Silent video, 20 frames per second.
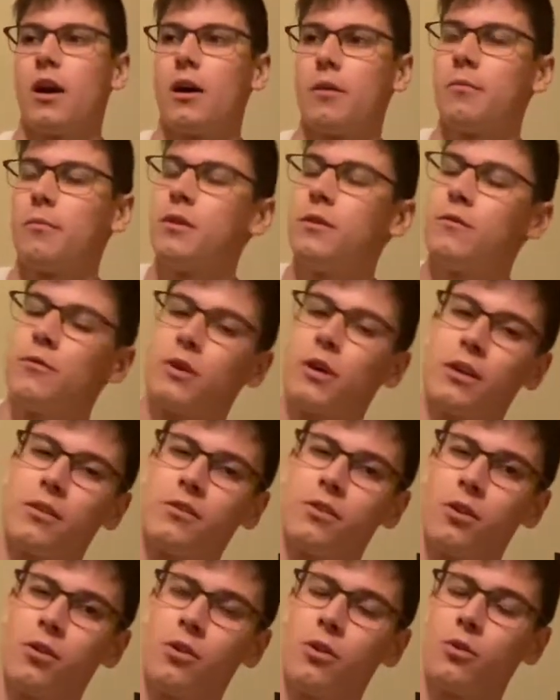If you guys
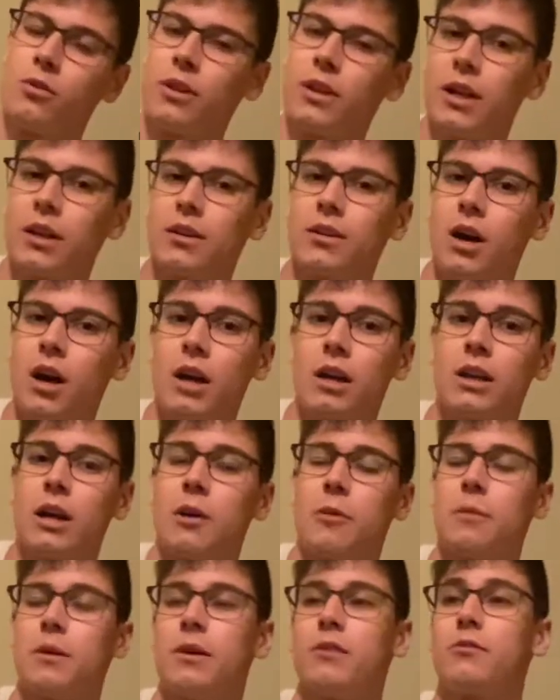don't know, TikTok now
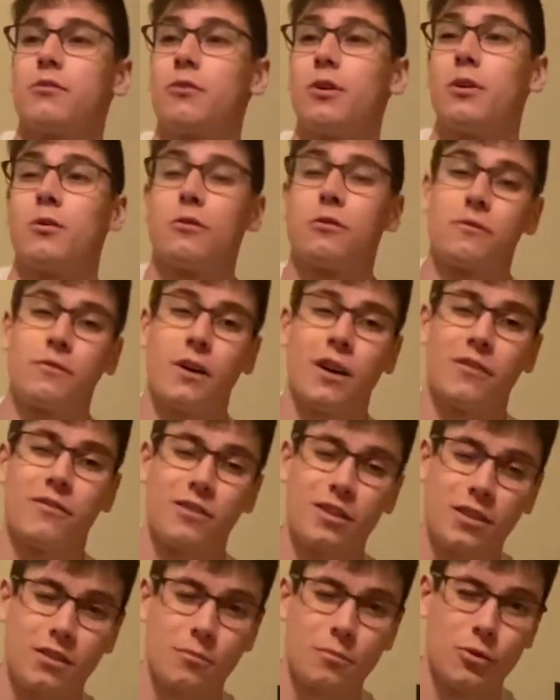pays creators 5
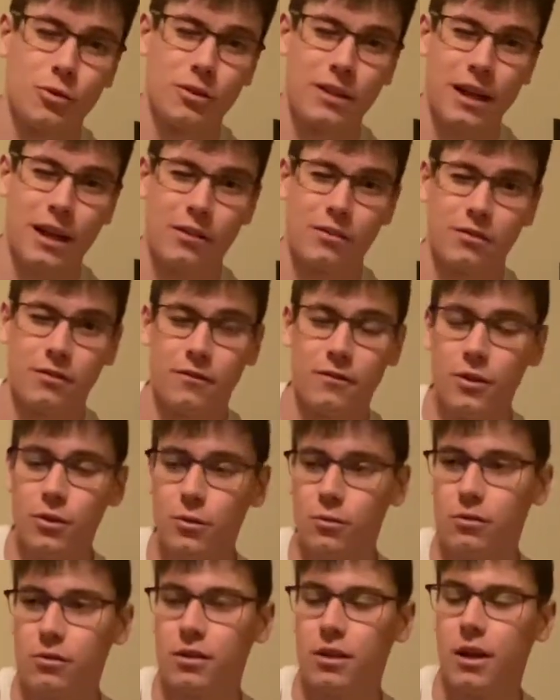cents per 1,000
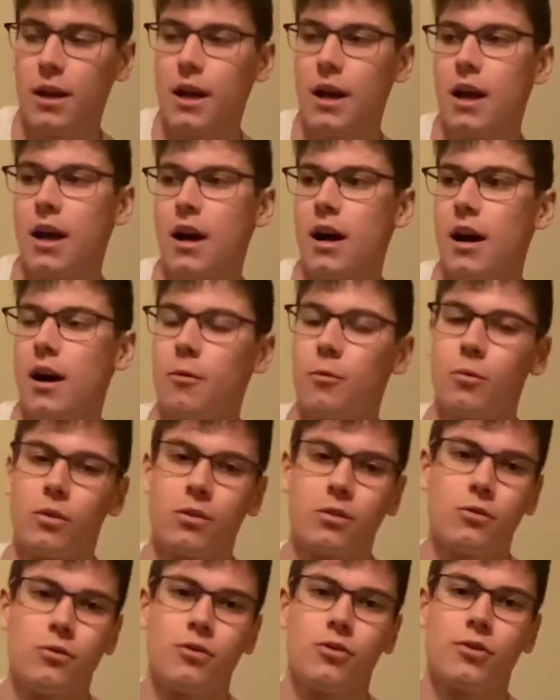views once you
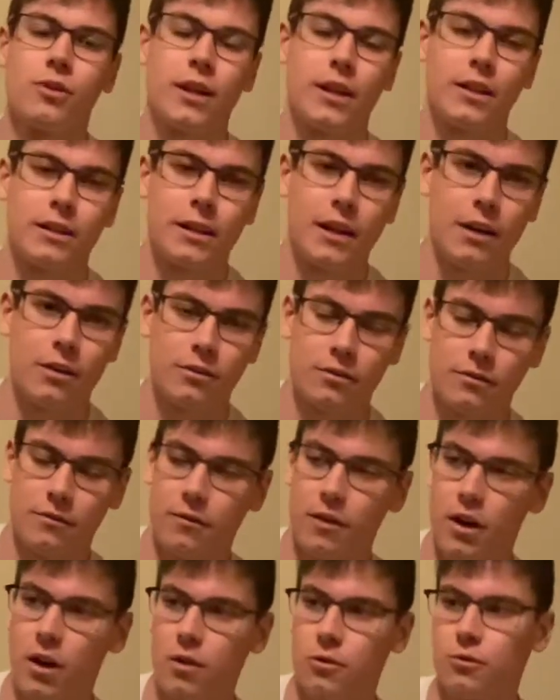reach 10,000
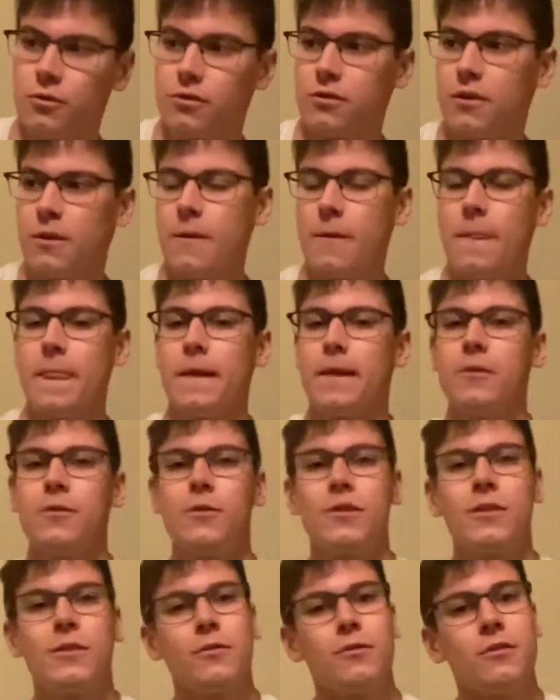followers, and you can
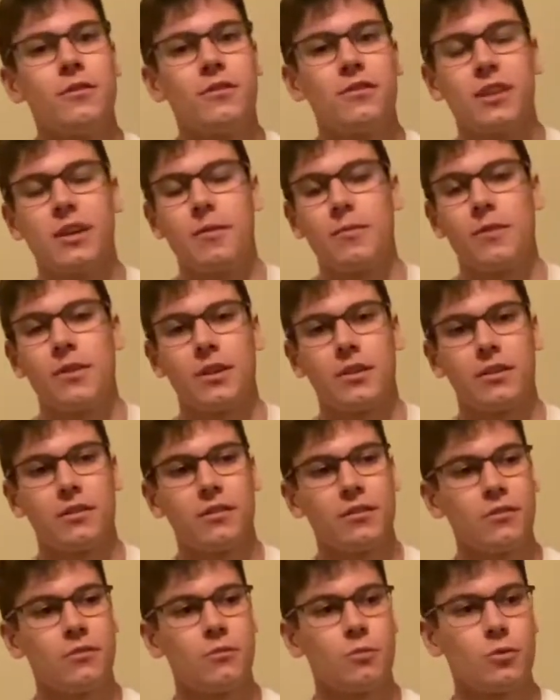do the same thing. This
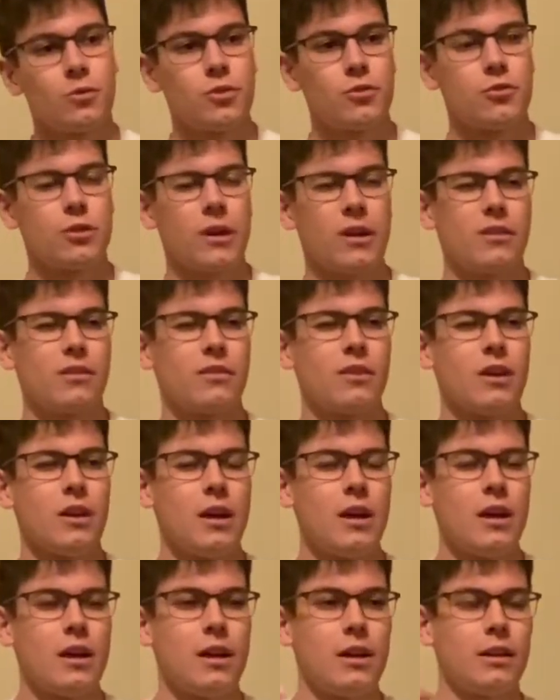is where you try to
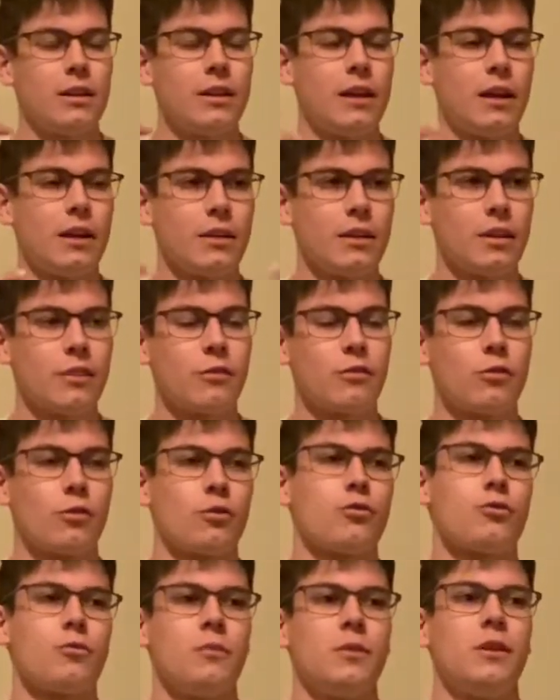not get
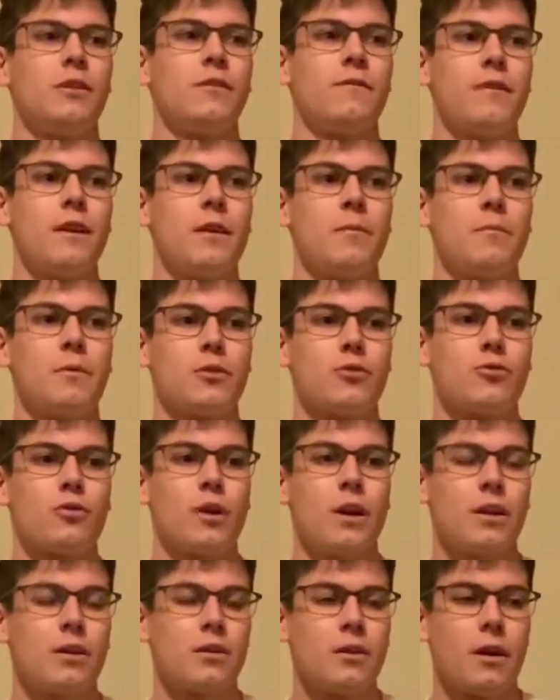social media fame, but try
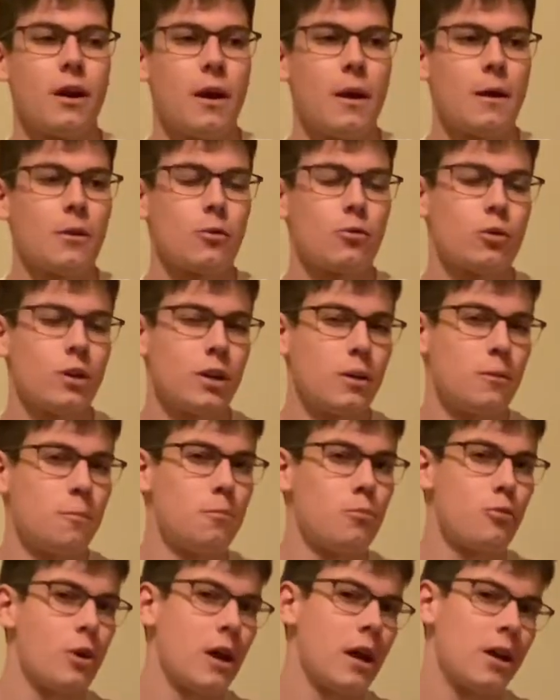to create a
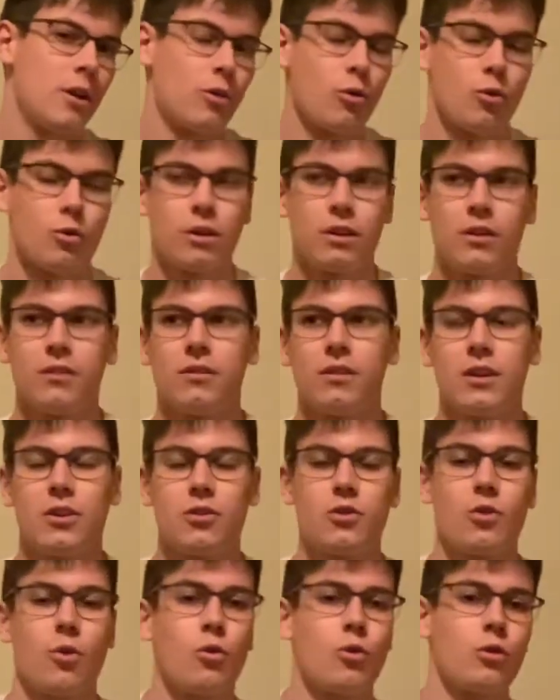brand organization
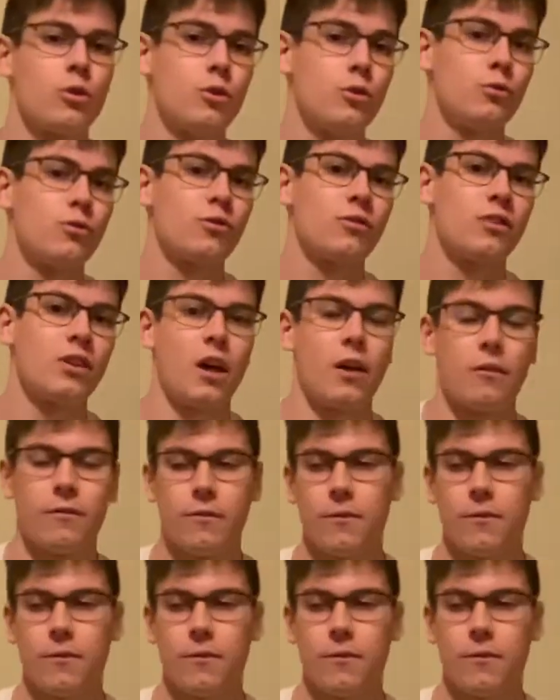or yourself.